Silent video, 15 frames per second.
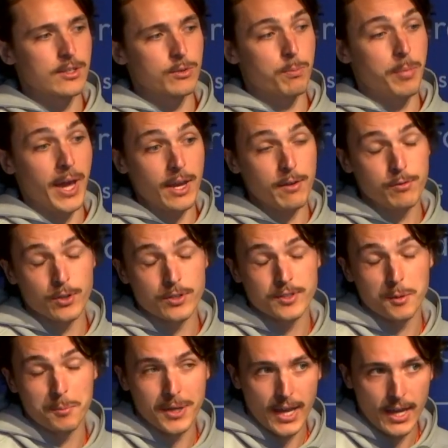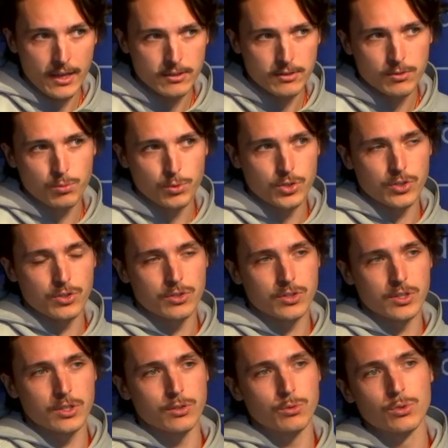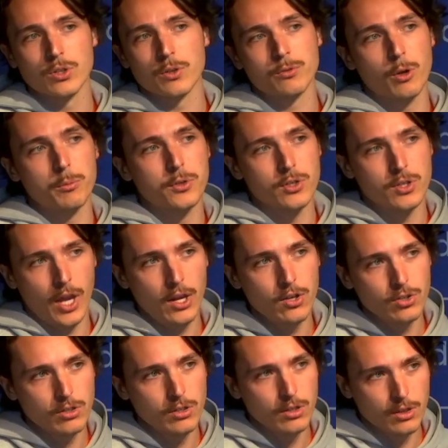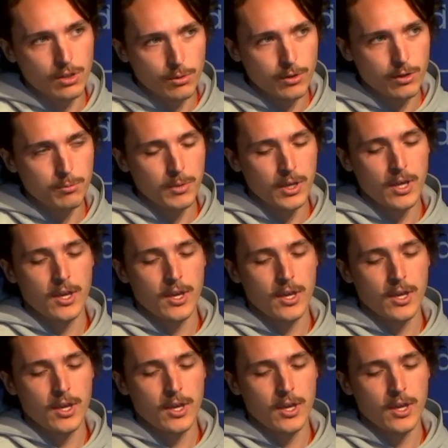pay for some gas, which is the unit of computation on Ethereum.